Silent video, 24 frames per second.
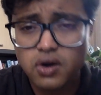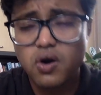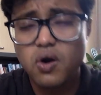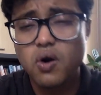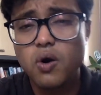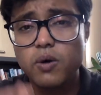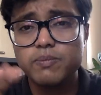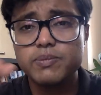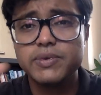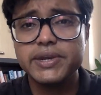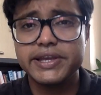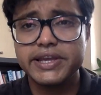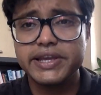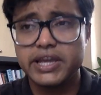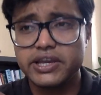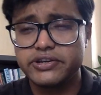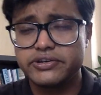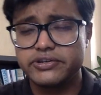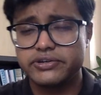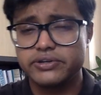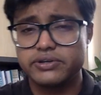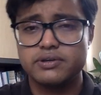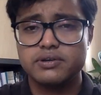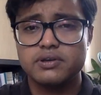
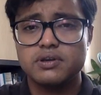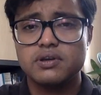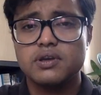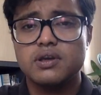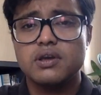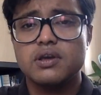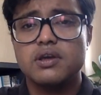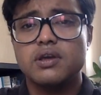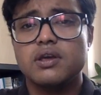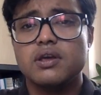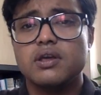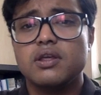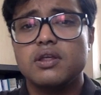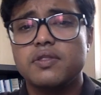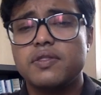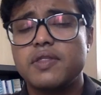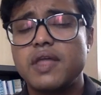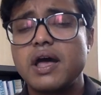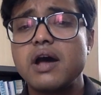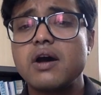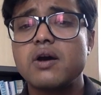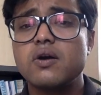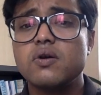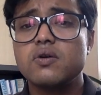obligation.
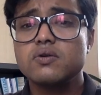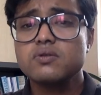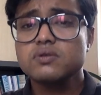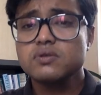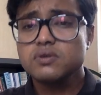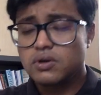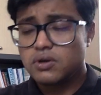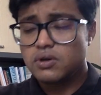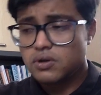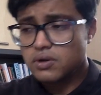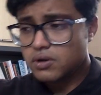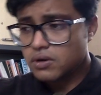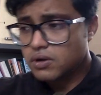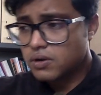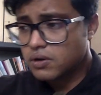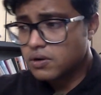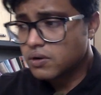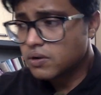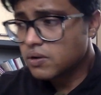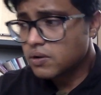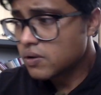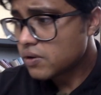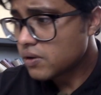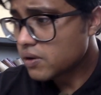Now
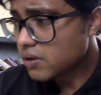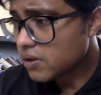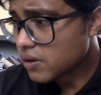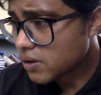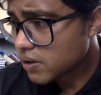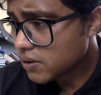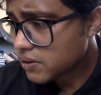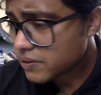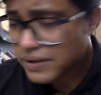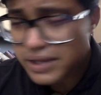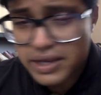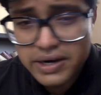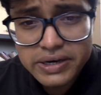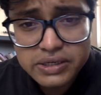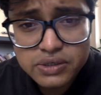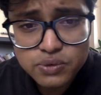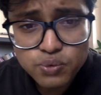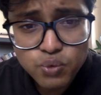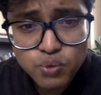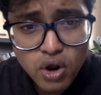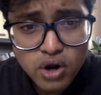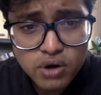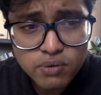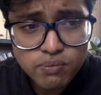there is
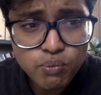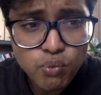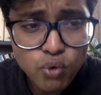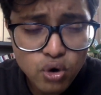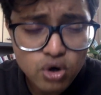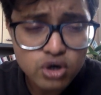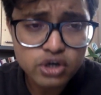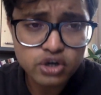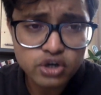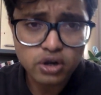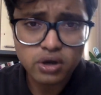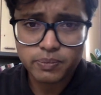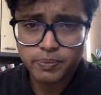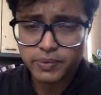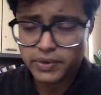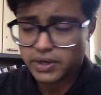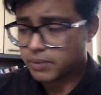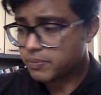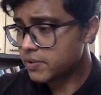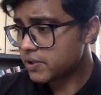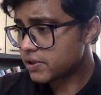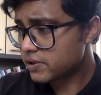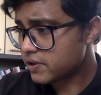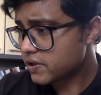one more topic. I
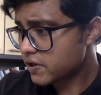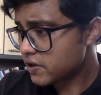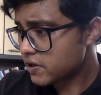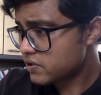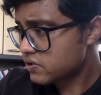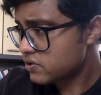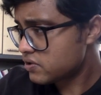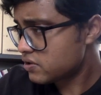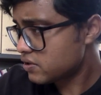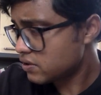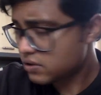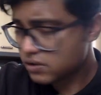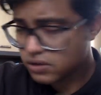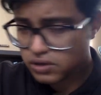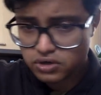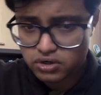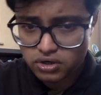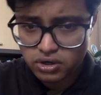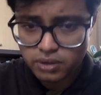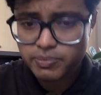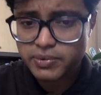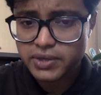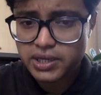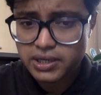mean, the
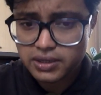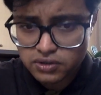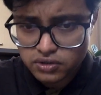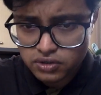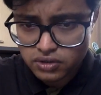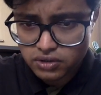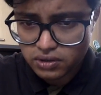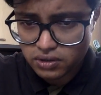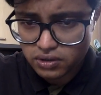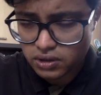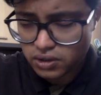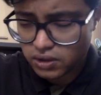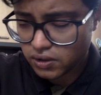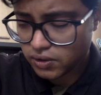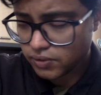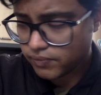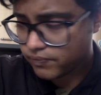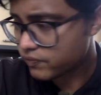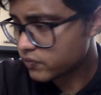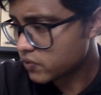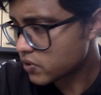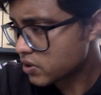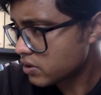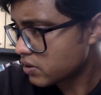topic is
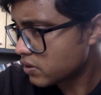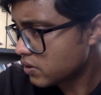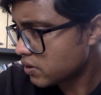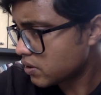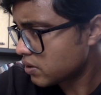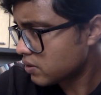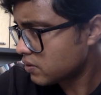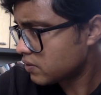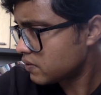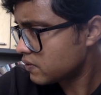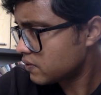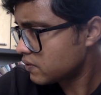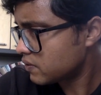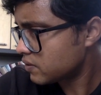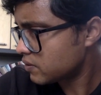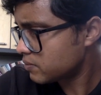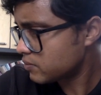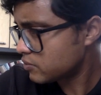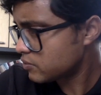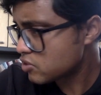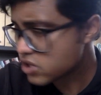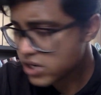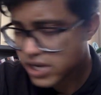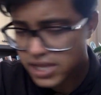if
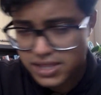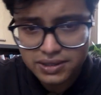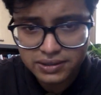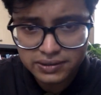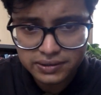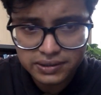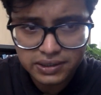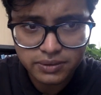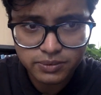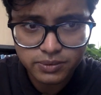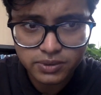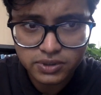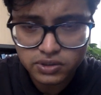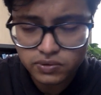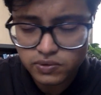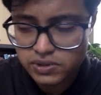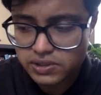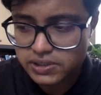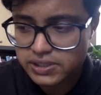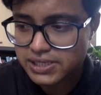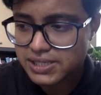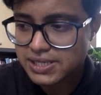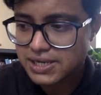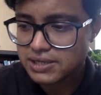you look at the syllabus, you will
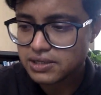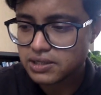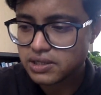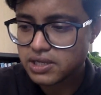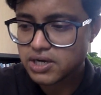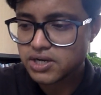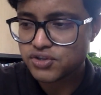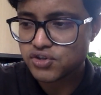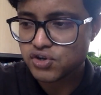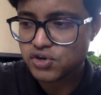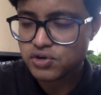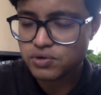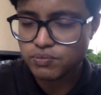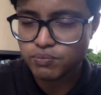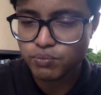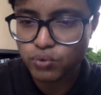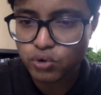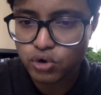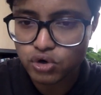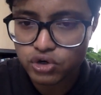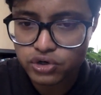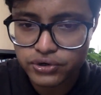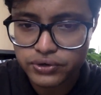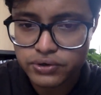see that there are certain
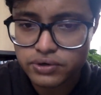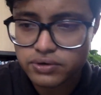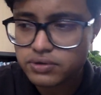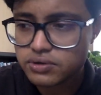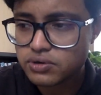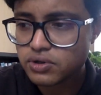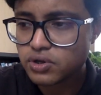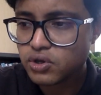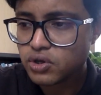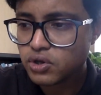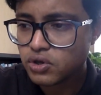portions